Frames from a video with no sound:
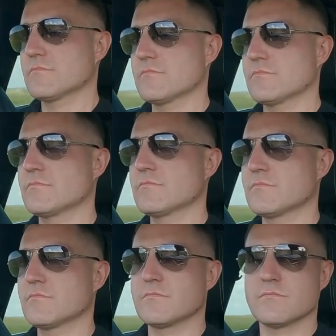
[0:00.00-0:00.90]

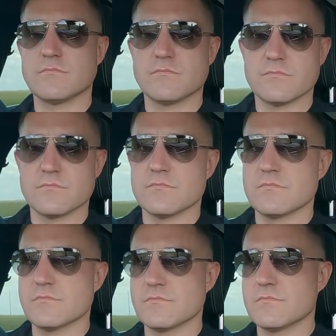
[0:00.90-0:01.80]

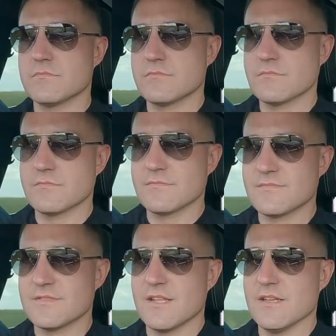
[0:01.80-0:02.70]

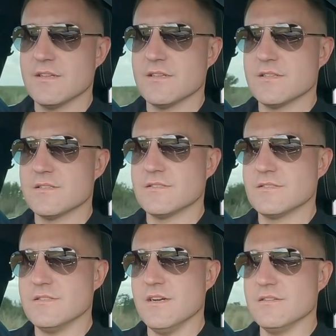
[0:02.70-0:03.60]

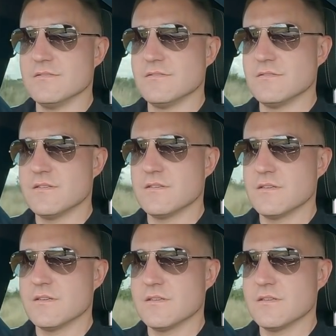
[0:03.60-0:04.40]
The person shown says nothing.